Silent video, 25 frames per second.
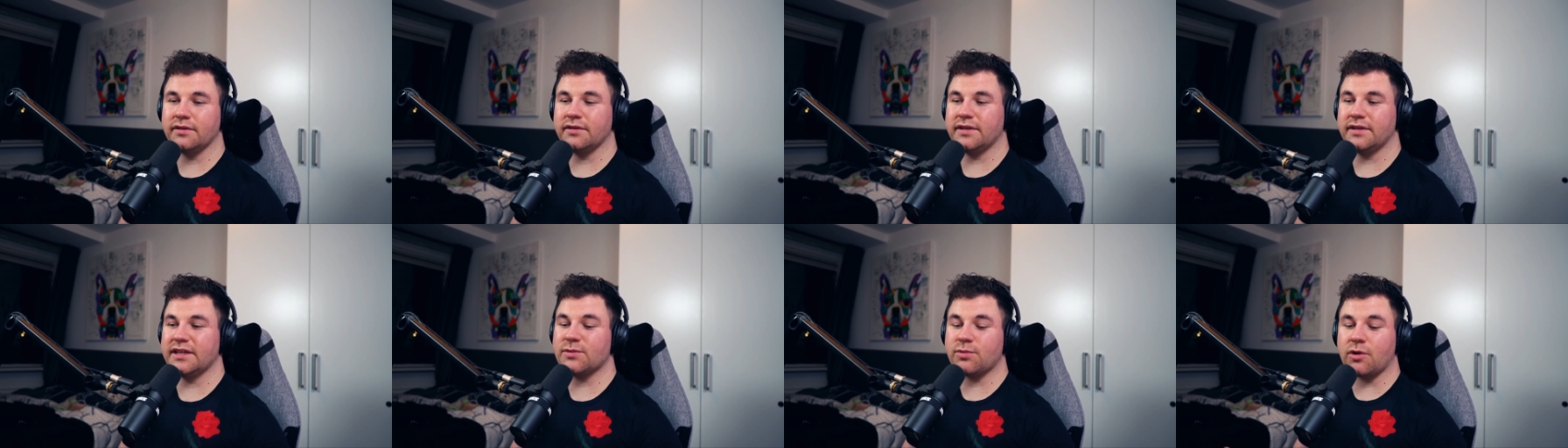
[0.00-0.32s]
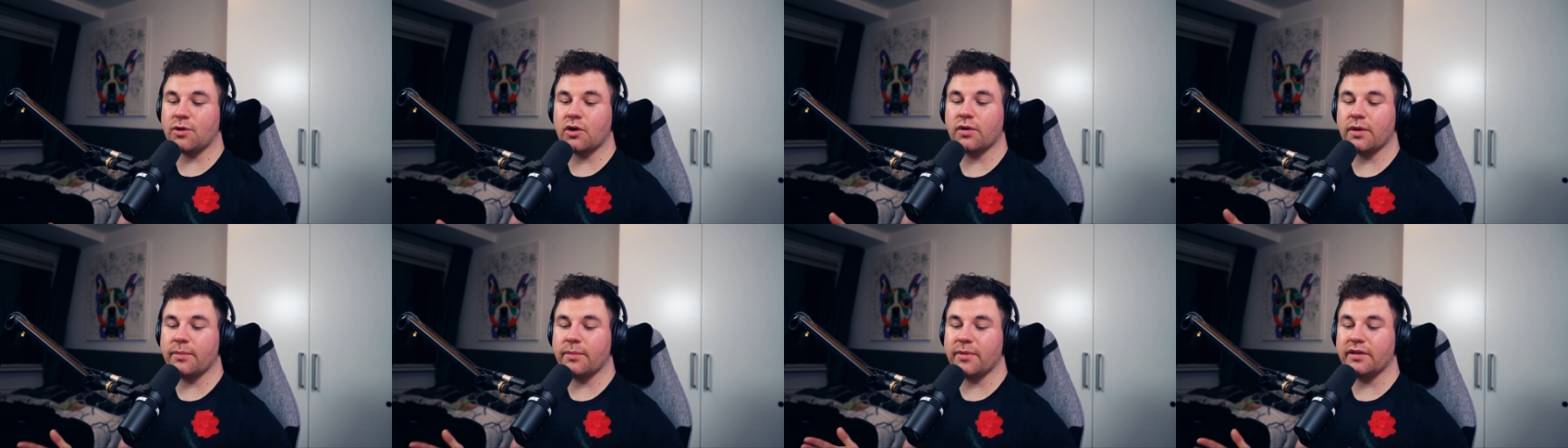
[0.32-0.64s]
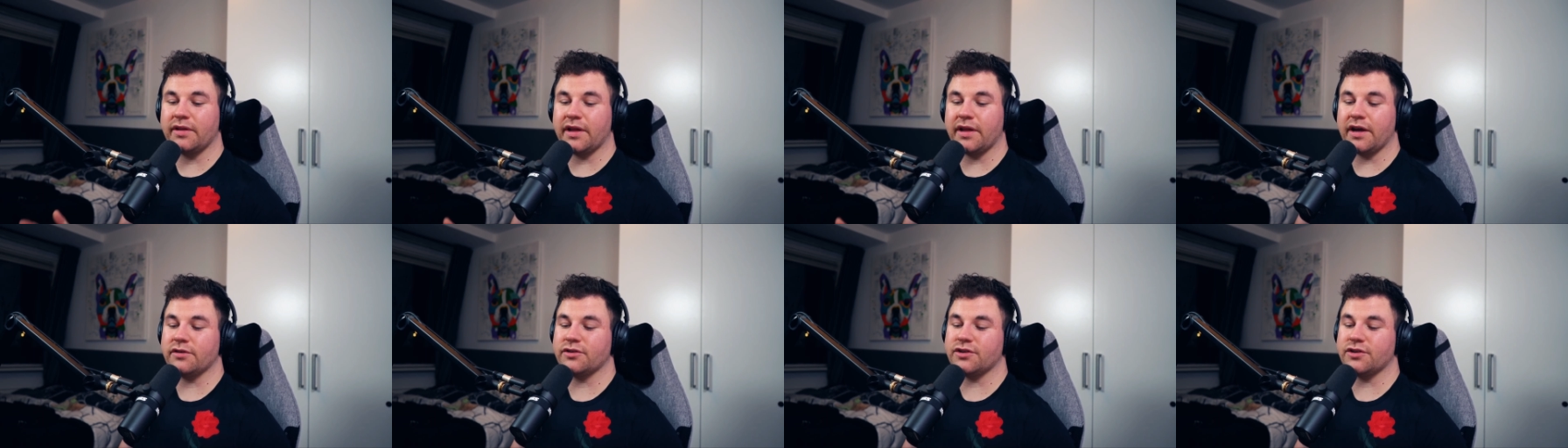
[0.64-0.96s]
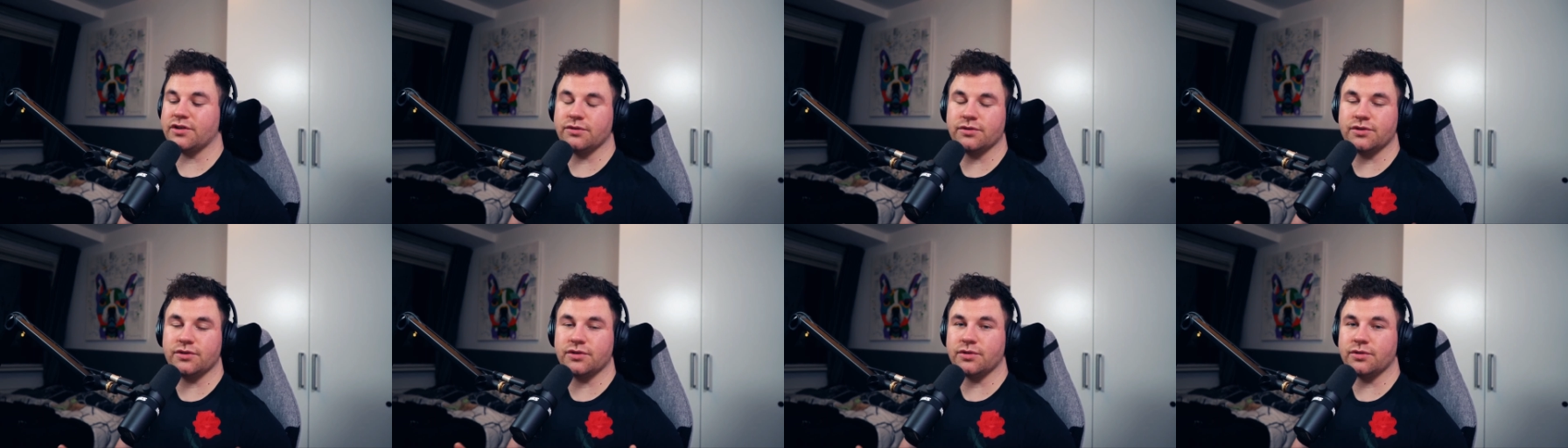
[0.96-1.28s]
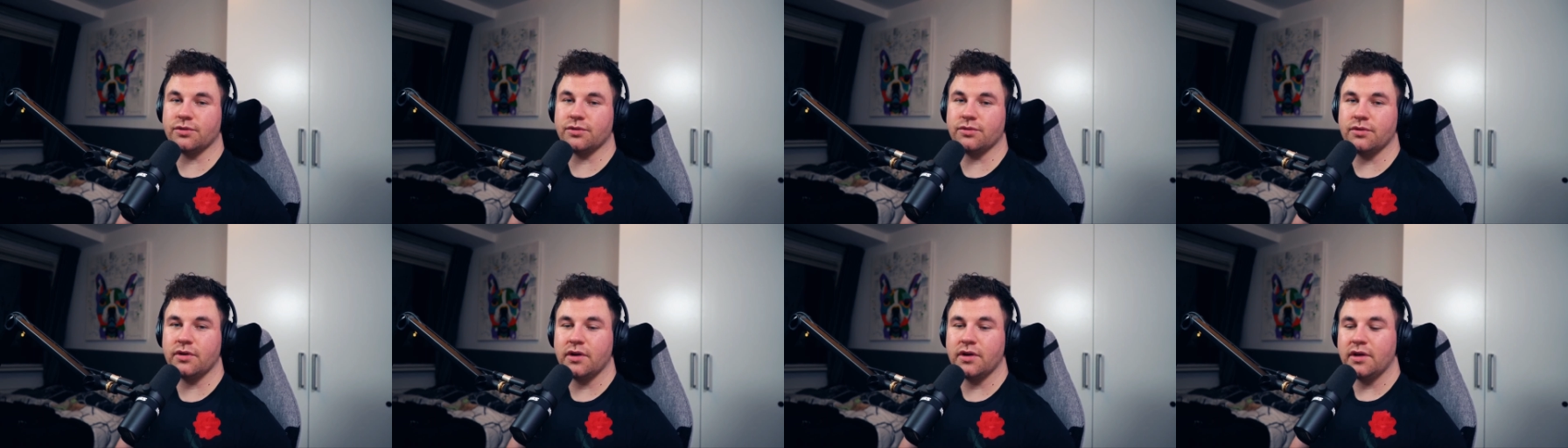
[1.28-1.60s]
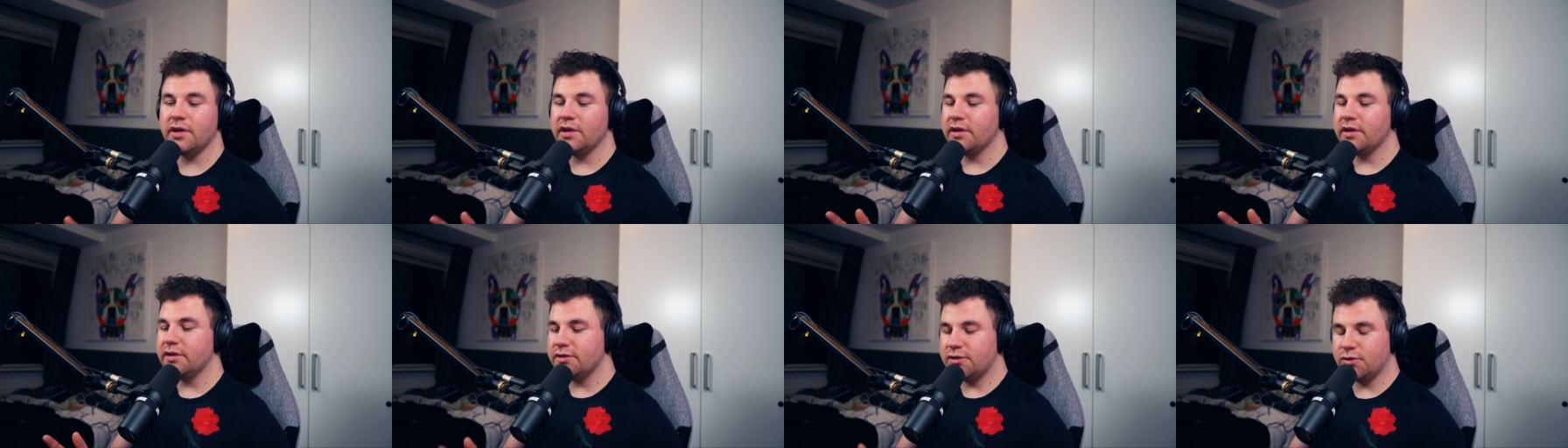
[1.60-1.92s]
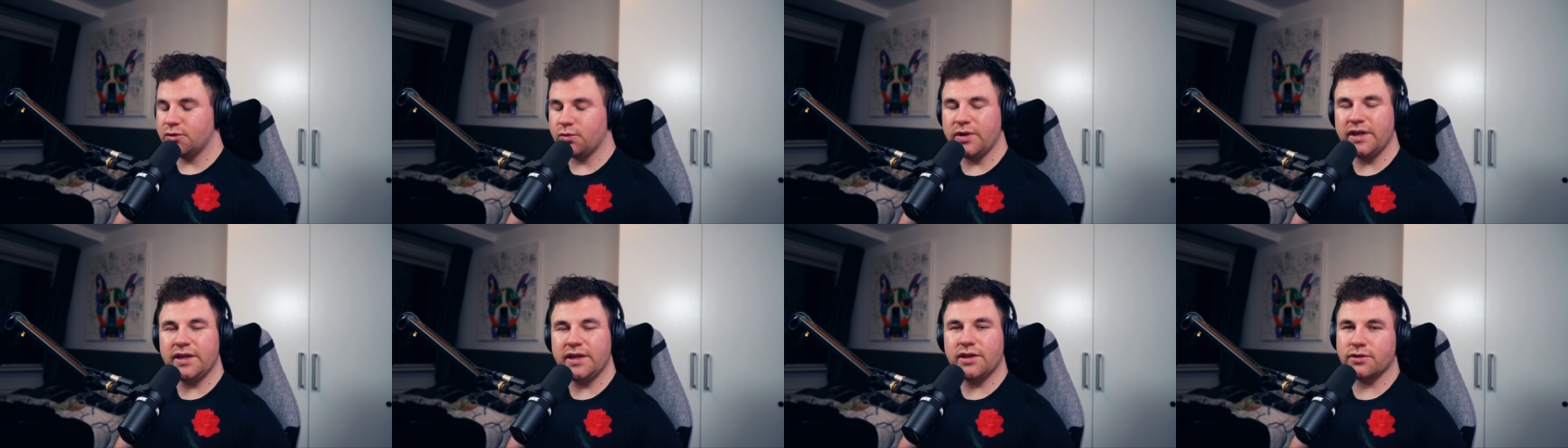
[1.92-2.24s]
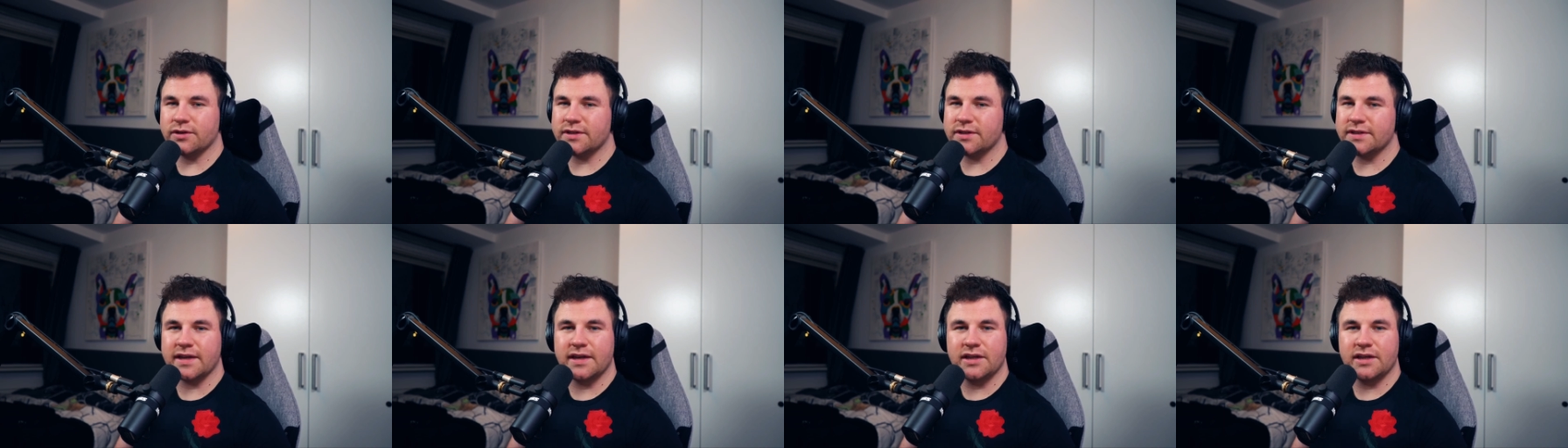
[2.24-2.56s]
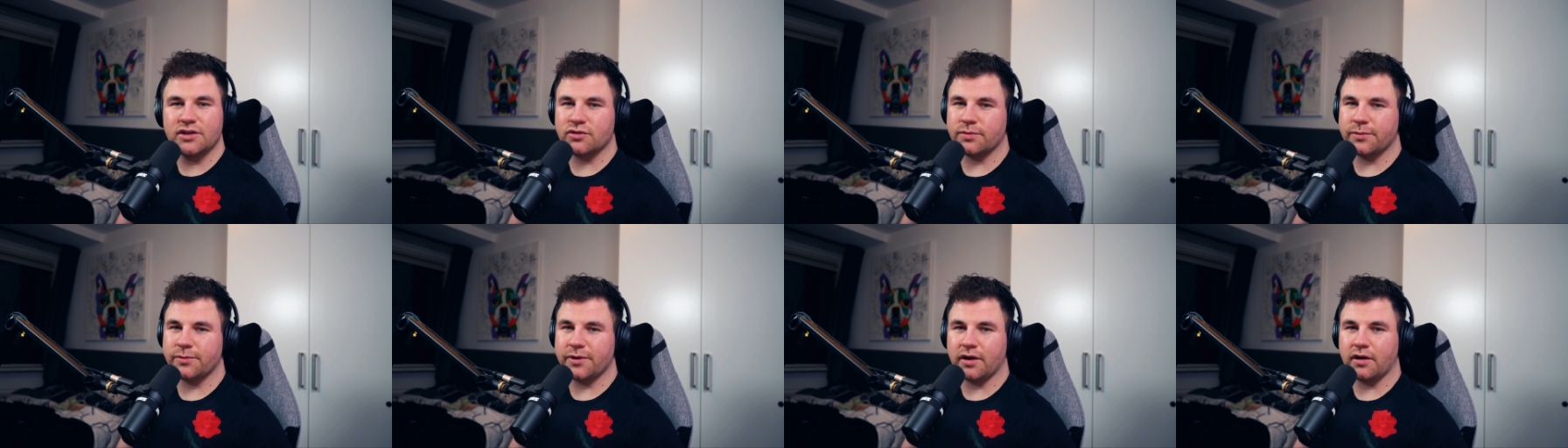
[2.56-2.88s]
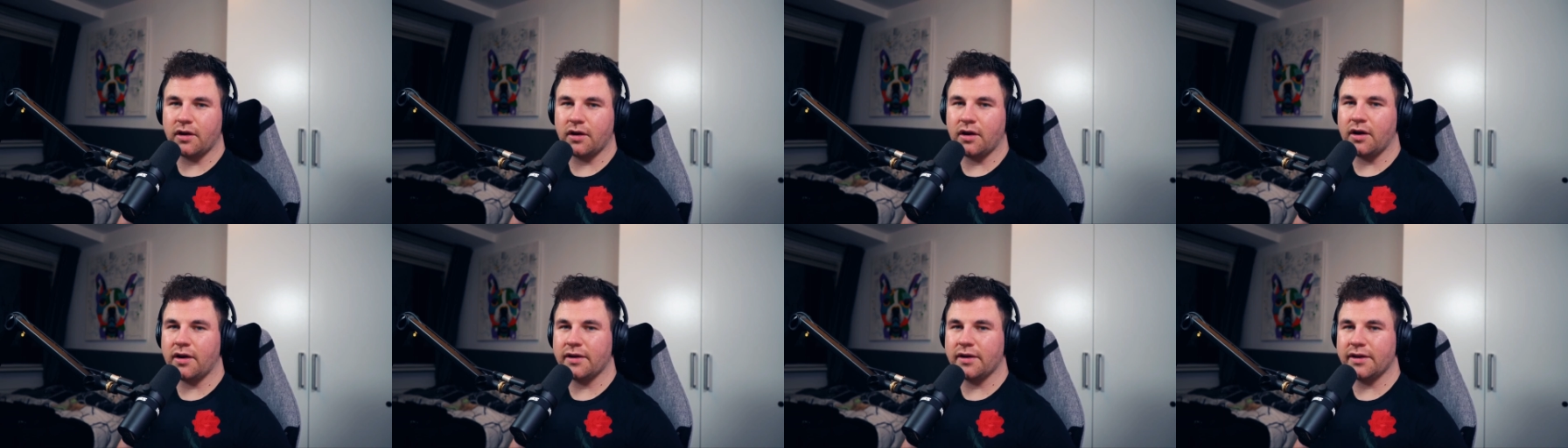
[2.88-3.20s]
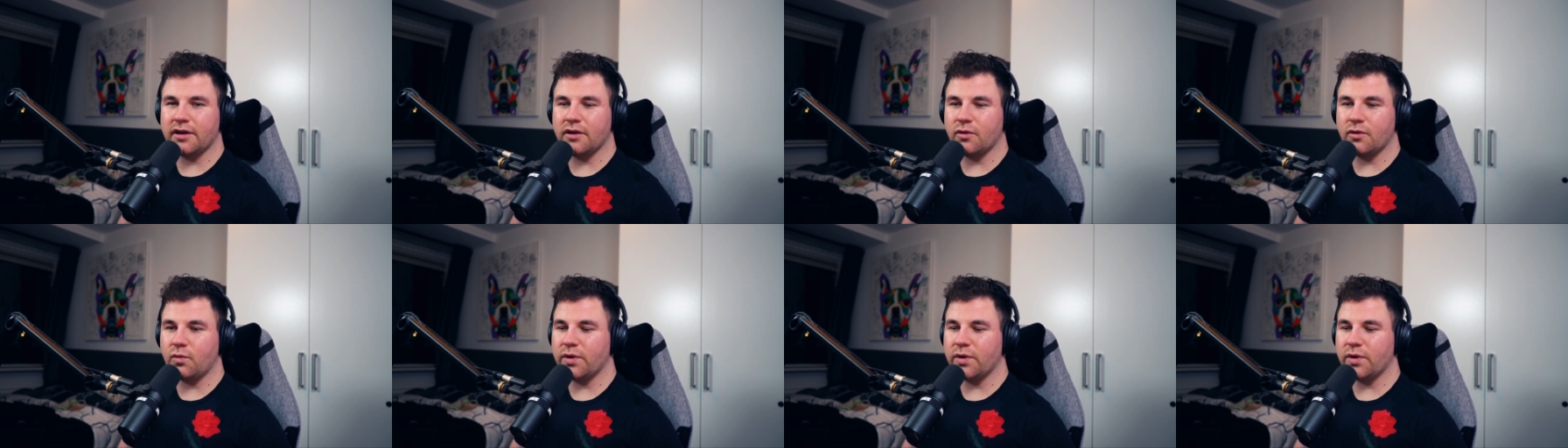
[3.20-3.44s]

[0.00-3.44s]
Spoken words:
This program allows you to tweak your settings from your audio,